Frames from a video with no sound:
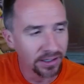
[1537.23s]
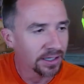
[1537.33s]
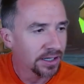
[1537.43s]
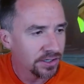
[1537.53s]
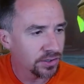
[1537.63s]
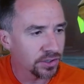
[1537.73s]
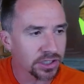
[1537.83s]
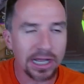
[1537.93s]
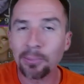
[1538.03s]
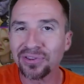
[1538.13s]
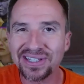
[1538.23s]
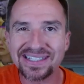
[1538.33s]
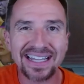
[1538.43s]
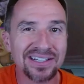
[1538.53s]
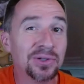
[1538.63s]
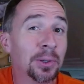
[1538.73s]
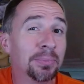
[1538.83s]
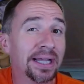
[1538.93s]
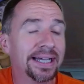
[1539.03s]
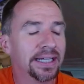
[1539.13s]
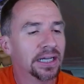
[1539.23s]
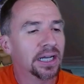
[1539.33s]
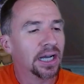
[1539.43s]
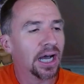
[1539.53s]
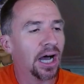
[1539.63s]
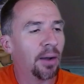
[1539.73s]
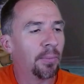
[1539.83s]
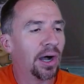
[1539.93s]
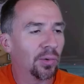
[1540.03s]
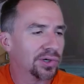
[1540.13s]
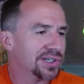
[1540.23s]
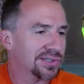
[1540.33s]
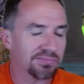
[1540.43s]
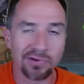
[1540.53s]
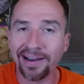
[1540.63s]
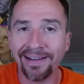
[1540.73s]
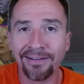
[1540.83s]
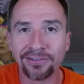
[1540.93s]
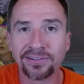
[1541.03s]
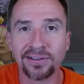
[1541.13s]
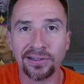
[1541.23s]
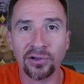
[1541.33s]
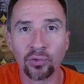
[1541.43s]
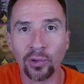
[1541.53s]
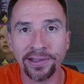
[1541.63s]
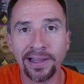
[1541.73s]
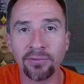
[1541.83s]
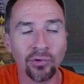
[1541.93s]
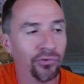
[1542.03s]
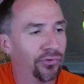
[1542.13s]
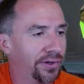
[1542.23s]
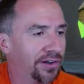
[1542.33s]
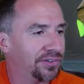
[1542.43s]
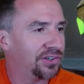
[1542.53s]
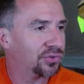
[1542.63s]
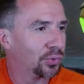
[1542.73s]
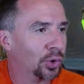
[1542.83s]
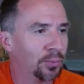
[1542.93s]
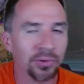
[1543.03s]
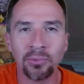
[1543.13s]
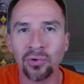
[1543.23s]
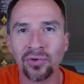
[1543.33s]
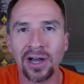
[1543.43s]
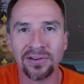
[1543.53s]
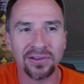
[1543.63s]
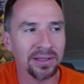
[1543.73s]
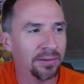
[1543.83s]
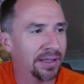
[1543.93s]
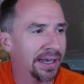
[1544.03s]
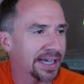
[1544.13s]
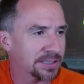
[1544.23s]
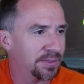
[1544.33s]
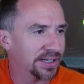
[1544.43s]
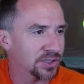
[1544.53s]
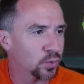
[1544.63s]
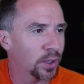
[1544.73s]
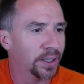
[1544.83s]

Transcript: So there's a couple things I can do to play, but we're just right now just clearing 20 levels of each room to move on to the next biggest one.